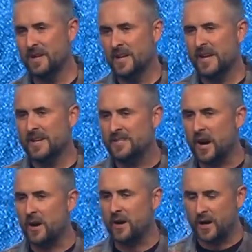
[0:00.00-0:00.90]
It's
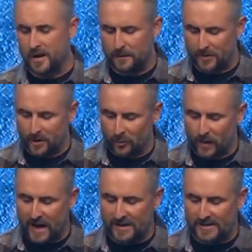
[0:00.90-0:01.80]
our
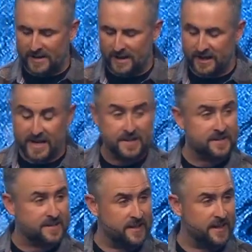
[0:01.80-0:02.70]
uprising
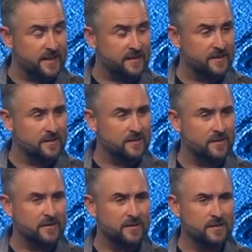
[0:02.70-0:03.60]
against sin,
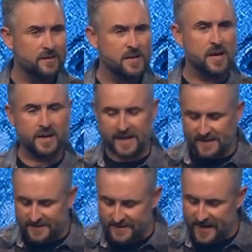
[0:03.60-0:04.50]

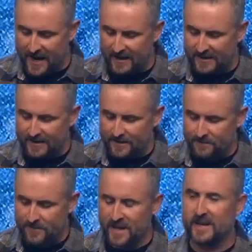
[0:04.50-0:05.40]
against death,
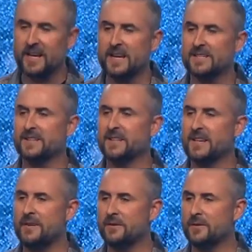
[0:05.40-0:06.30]
and against the
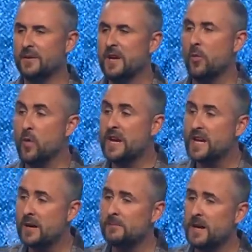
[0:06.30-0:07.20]
devil. We
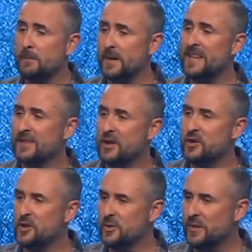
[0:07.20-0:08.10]
come up in the
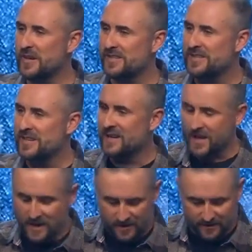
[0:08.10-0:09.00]
newness
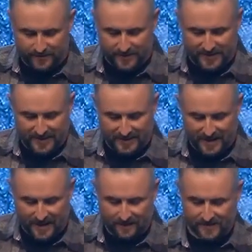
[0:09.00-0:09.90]
of
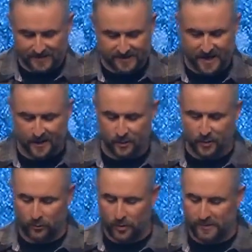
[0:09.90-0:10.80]
life. It's exactly
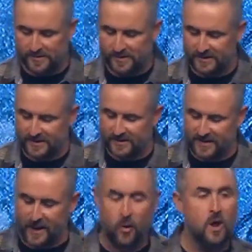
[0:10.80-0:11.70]
what Romans 6 says,
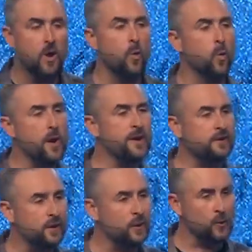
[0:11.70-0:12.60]
that we
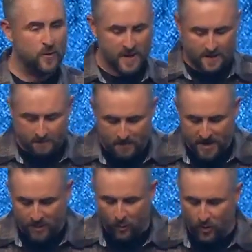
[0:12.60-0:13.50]
too
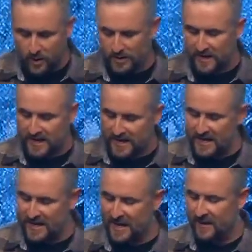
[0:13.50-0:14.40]
might walk
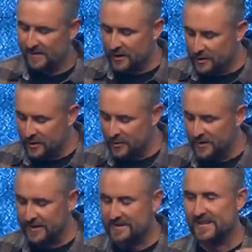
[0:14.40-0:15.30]
in the
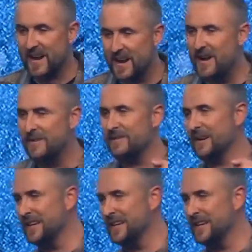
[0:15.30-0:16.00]
newness of